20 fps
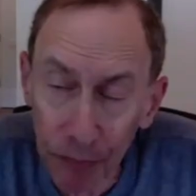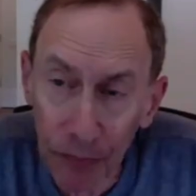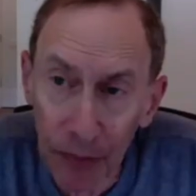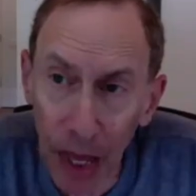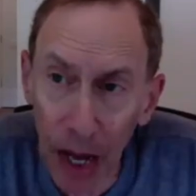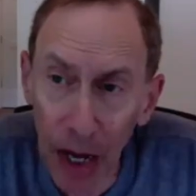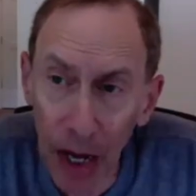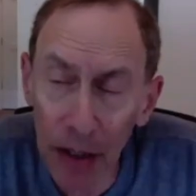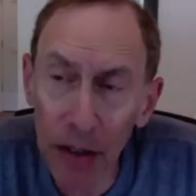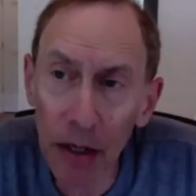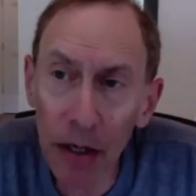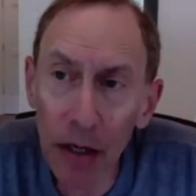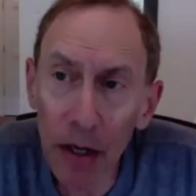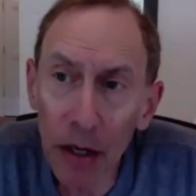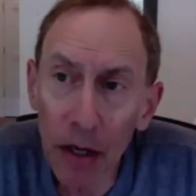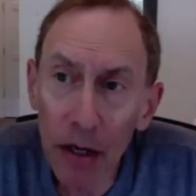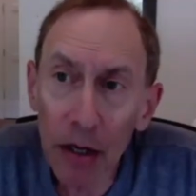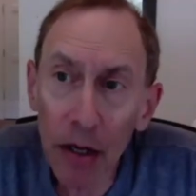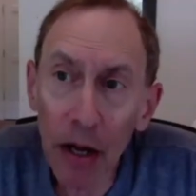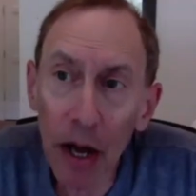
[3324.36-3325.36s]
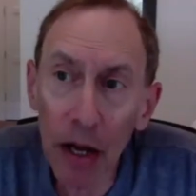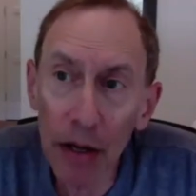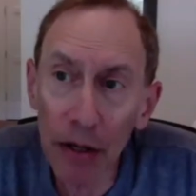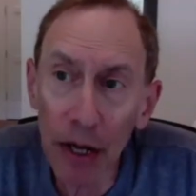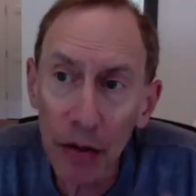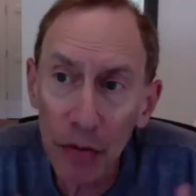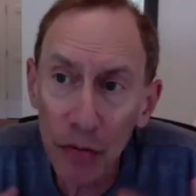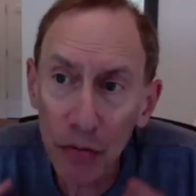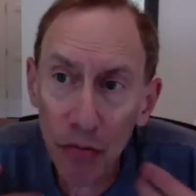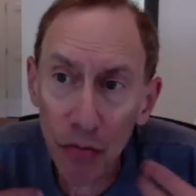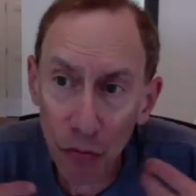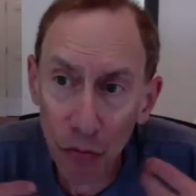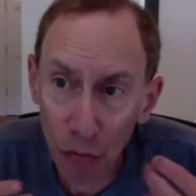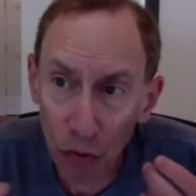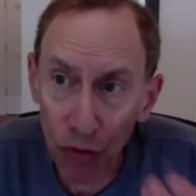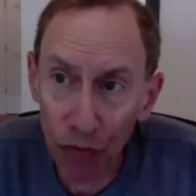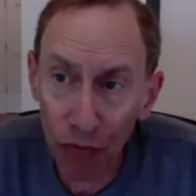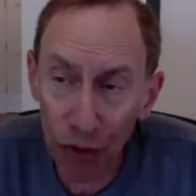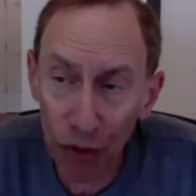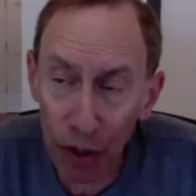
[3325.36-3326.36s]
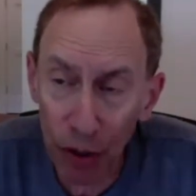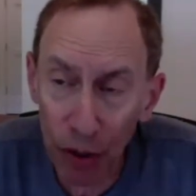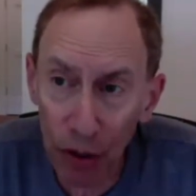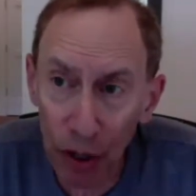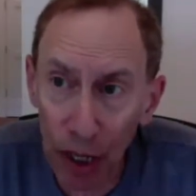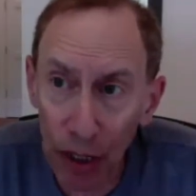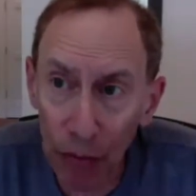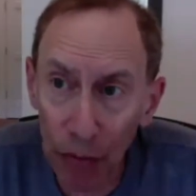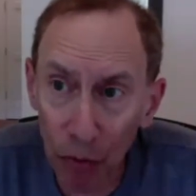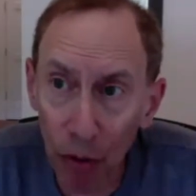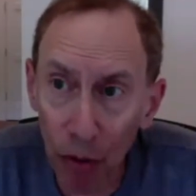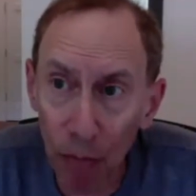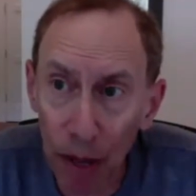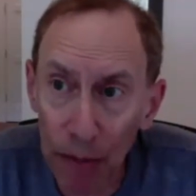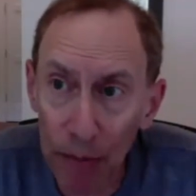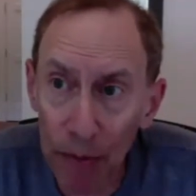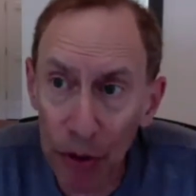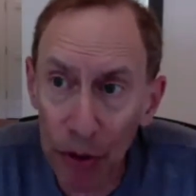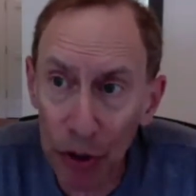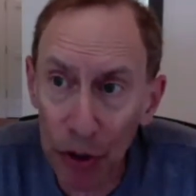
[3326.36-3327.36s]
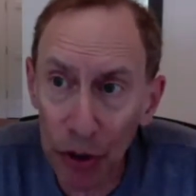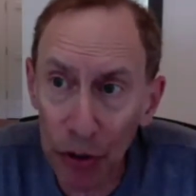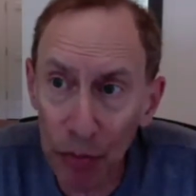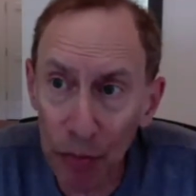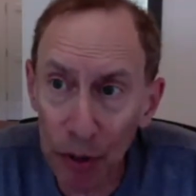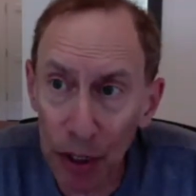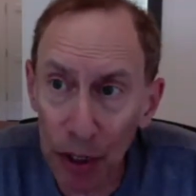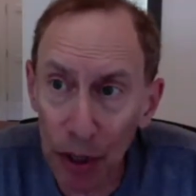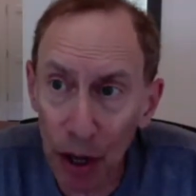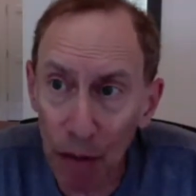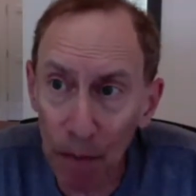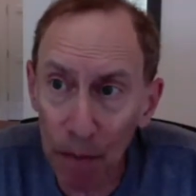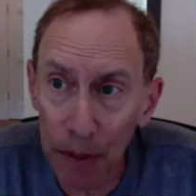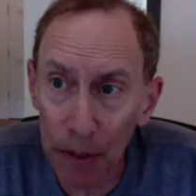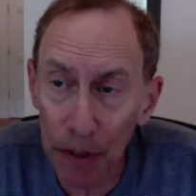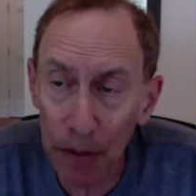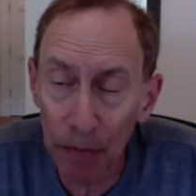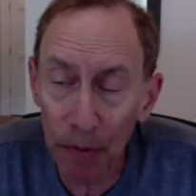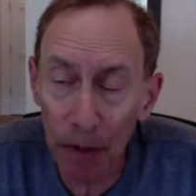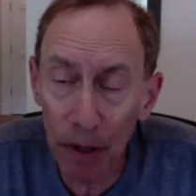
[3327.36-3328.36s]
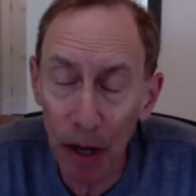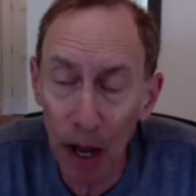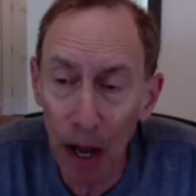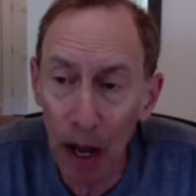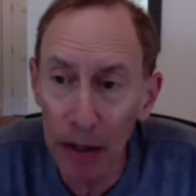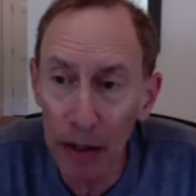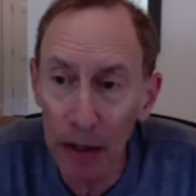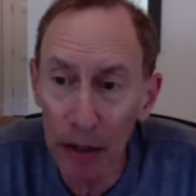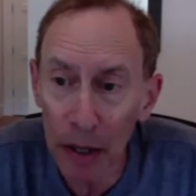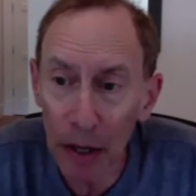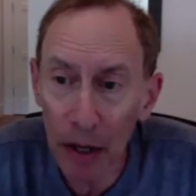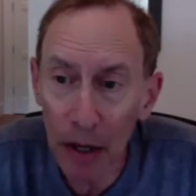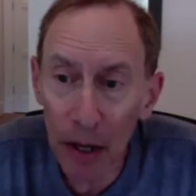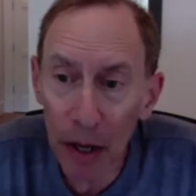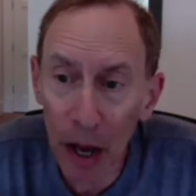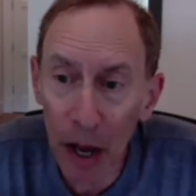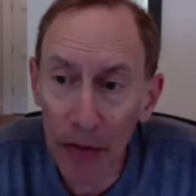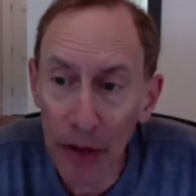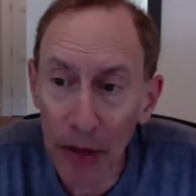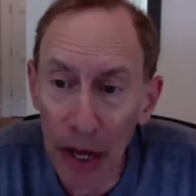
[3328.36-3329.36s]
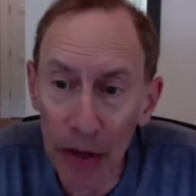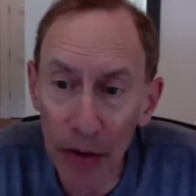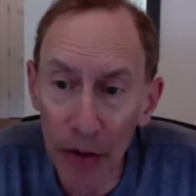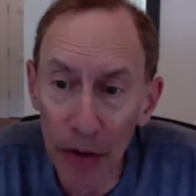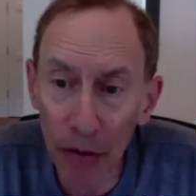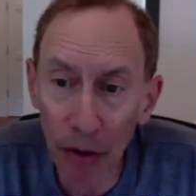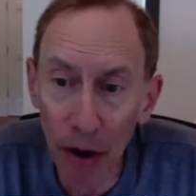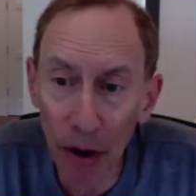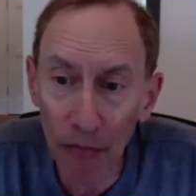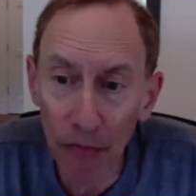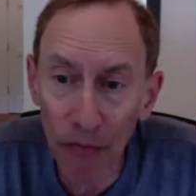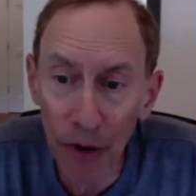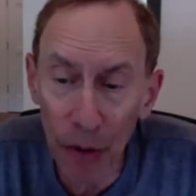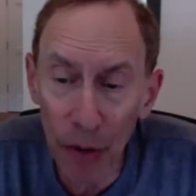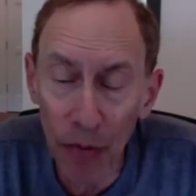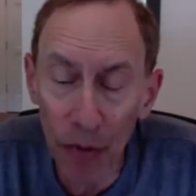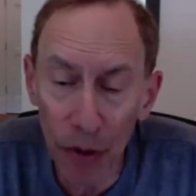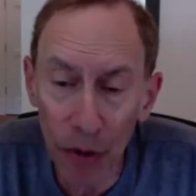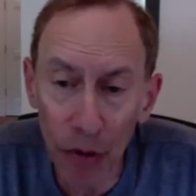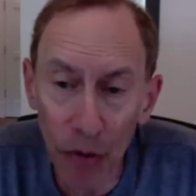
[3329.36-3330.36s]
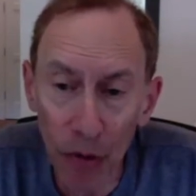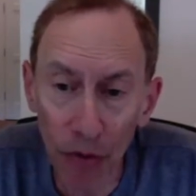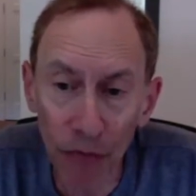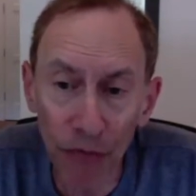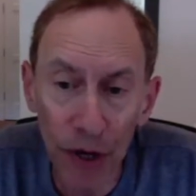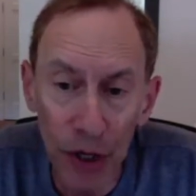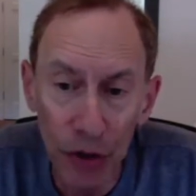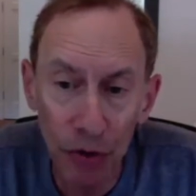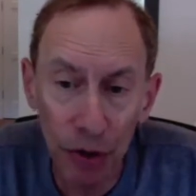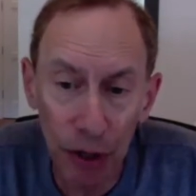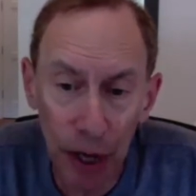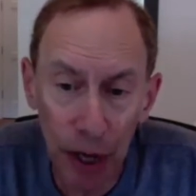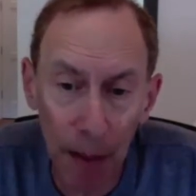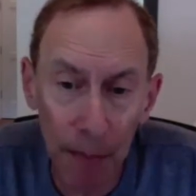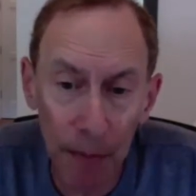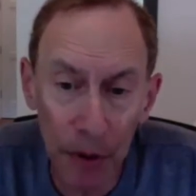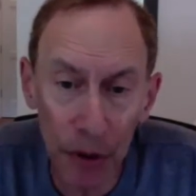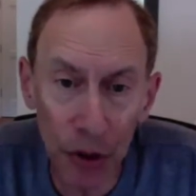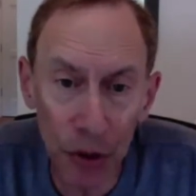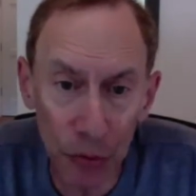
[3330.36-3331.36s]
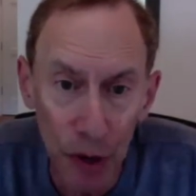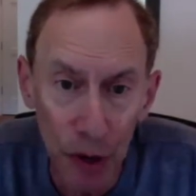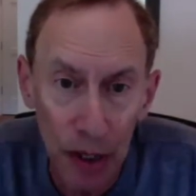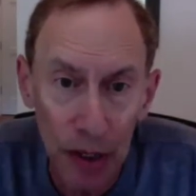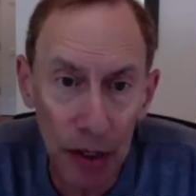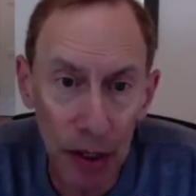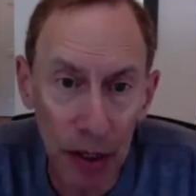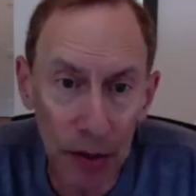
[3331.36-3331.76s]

and then we feel like, well, maybe this could be a company, and then there are what are called venture capitalists, right?